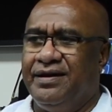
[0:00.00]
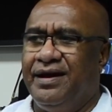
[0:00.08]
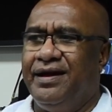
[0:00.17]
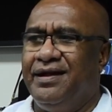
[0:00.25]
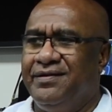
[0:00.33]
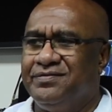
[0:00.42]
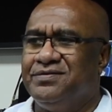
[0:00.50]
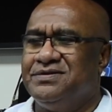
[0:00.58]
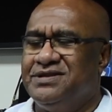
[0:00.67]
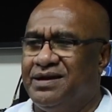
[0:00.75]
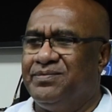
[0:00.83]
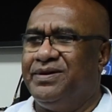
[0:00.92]
I'll have to
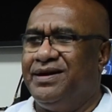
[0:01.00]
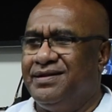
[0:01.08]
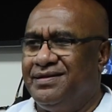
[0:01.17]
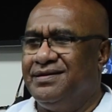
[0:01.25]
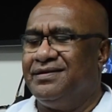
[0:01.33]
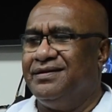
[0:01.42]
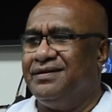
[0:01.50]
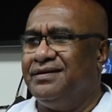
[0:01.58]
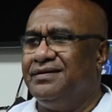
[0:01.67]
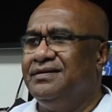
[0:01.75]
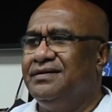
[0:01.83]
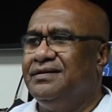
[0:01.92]
check, but I think
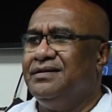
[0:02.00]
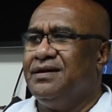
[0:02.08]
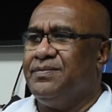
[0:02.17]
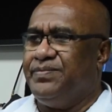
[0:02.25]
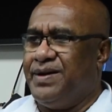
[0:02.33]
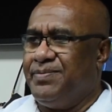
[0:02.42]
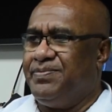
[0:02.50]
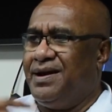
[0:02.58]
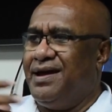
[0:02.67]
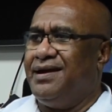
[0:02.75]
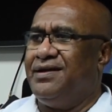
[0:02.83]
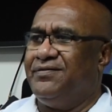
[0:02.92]
the
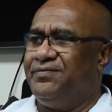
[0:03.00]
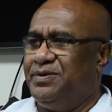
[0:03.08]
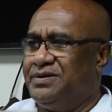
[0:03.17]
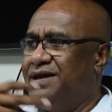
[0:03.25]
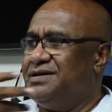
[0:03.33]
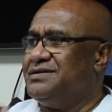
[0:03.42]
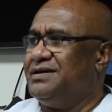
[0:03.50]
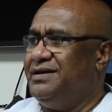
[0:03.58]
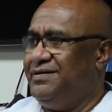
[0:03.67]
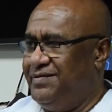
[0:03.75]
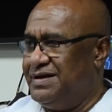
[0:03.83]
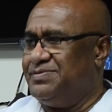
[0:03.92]
pipeline of potential
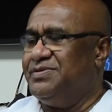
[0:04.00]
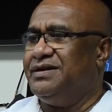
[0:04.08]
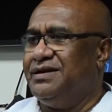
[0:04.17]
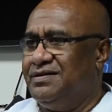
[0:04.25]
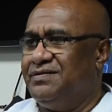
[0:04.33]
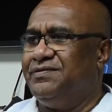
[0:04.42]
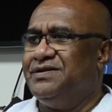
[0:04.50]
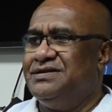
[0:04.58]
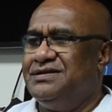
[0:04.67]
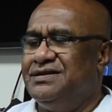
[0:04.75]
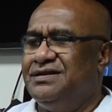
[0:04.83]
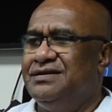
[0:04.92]
investment into
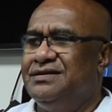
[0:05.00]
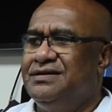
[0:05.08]
Fiji,